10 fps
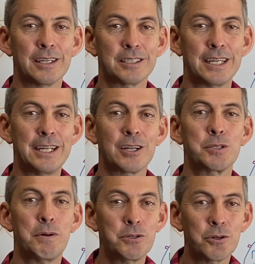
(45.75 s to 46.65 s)
send out a
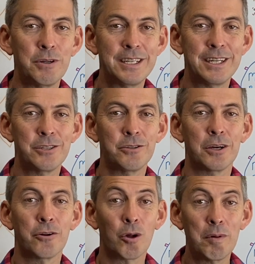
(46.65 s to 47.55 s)
special greeting to
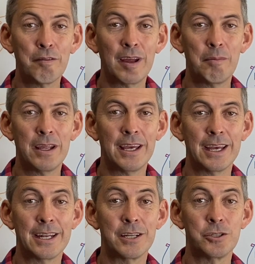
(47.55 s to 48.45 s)
the Grobler family
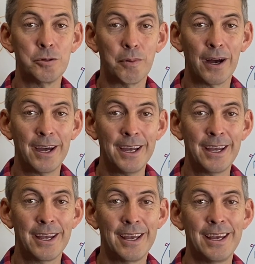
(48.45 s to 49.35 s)
in Dubai.
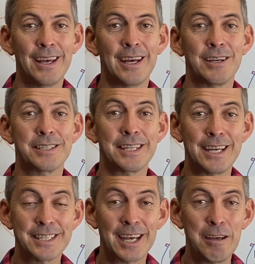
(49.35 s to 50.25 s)

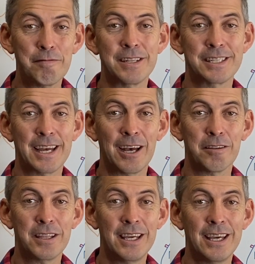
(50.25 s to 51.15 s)
Stay safe and stay
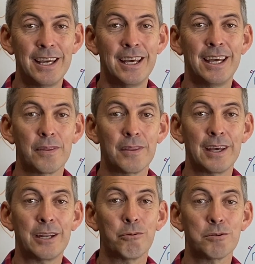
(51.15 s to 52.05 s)
healthy.
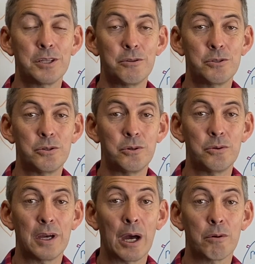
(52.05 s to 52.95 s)
And also
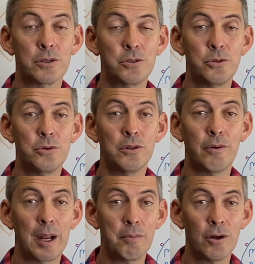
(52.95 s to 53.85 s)
to our two
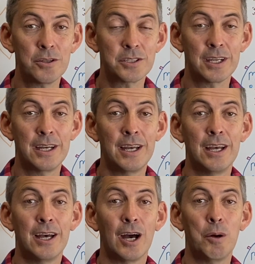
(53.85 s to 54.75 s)
grandmas,
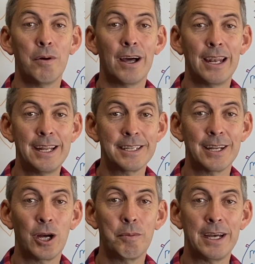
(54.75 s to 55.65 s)
Oma Alette
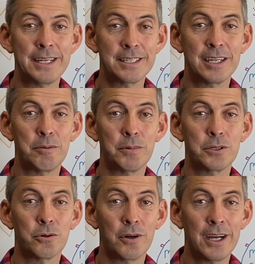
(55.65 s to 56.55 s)
and Oma Hester in
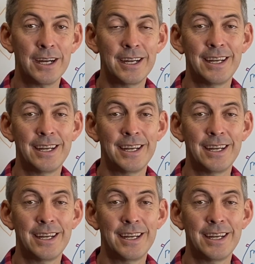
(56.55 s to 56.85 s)
Pretoria.